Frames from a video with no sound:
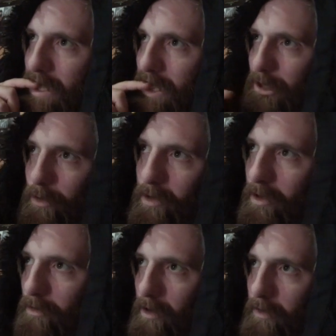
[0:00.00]
You know,
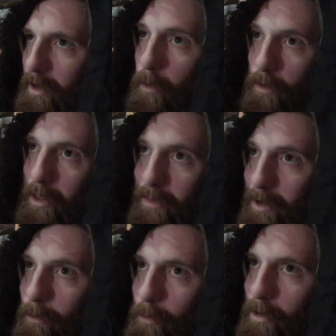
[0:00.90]
later on, that that, that
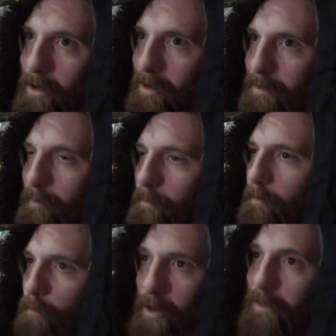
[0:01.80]
would have been awesome.
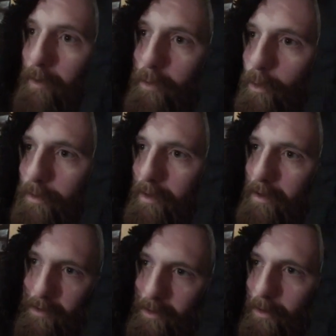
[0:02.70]
But th- of course, they
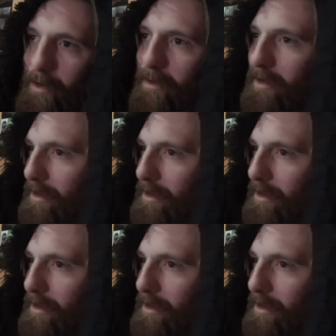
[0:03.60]
didn't do it.